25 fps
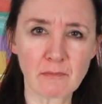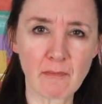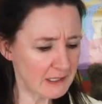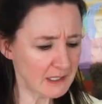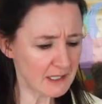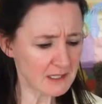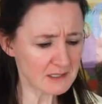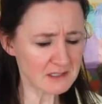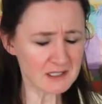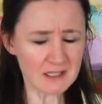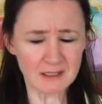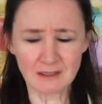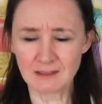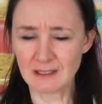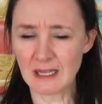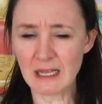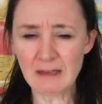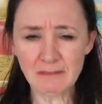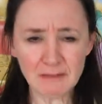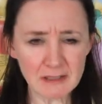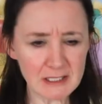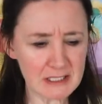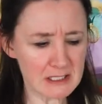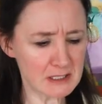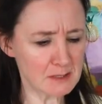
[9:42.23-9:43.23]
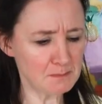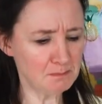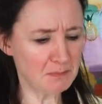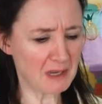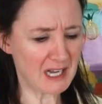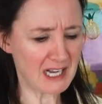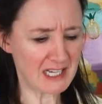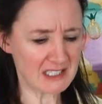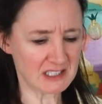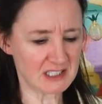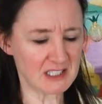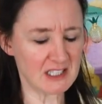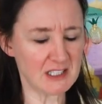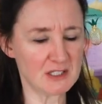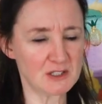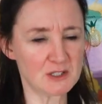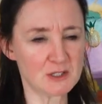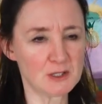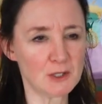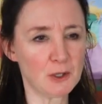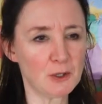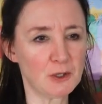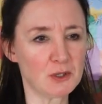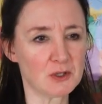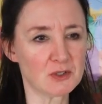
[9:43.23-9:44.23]
It's a lovely spicy
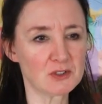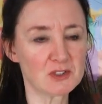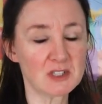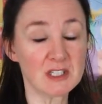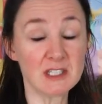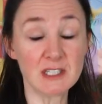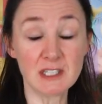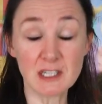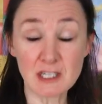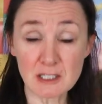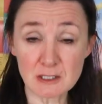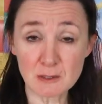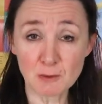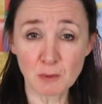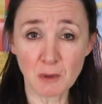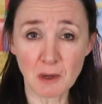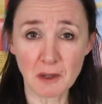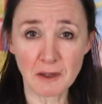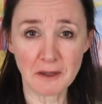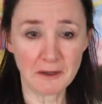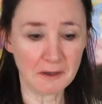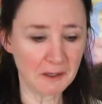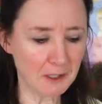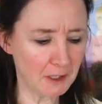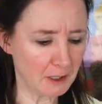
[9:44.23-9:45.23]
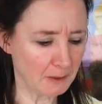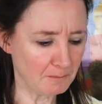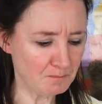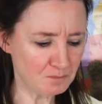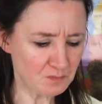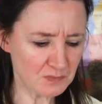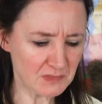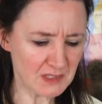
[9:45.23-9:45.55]
sauce. It is quite hot.